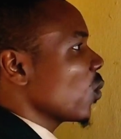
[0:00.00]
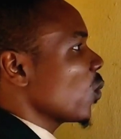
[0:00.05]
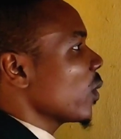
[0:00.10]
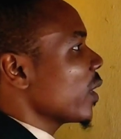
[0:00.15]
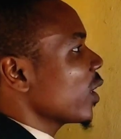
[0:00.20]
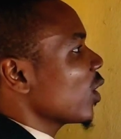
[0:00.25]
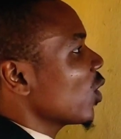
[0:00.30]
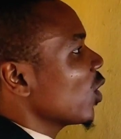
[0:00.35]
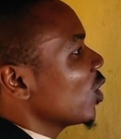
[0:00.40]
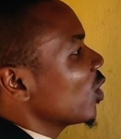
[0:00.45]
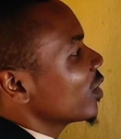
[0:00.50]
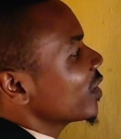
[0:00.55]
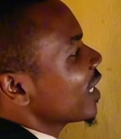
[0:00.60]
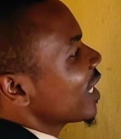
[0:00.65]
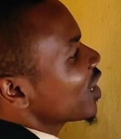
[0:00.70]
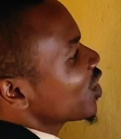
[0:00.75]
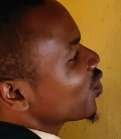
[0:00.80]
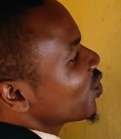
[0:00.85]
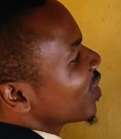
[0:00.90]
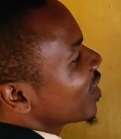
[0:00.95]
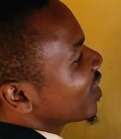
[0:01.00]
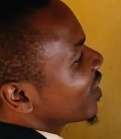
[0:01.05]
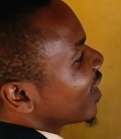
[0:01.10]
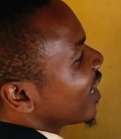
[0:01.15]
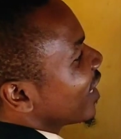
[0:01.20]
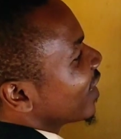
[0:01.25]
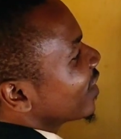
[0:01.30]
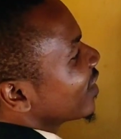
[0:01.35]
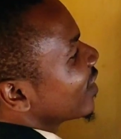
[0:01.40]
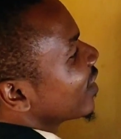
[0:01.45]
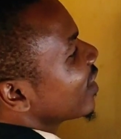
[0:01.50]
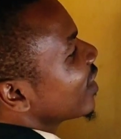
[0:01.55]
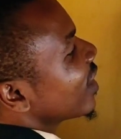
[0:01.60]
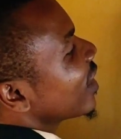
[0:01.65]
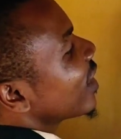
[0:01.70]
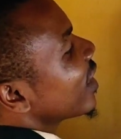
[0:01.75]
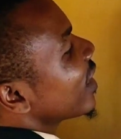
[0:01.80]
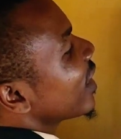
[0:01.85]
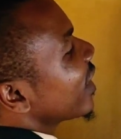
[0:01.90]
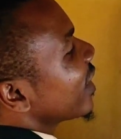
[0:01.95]
we call that straight line
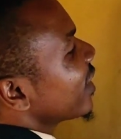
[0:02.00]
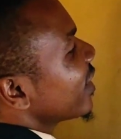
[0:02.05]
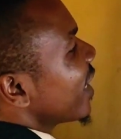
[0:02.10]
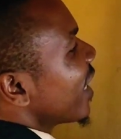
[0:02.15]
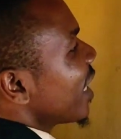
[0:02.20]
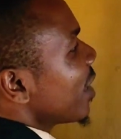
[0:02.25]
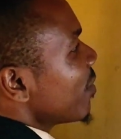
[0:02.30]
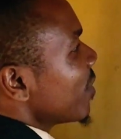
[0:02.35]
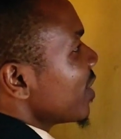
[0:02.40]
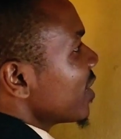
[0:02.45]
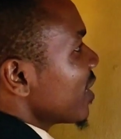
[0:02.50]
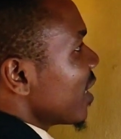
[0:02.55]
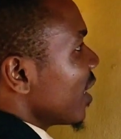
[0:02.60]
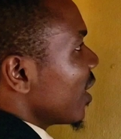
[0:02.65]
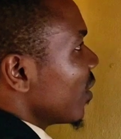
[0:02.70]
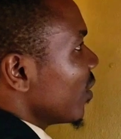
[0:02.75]
a diameter.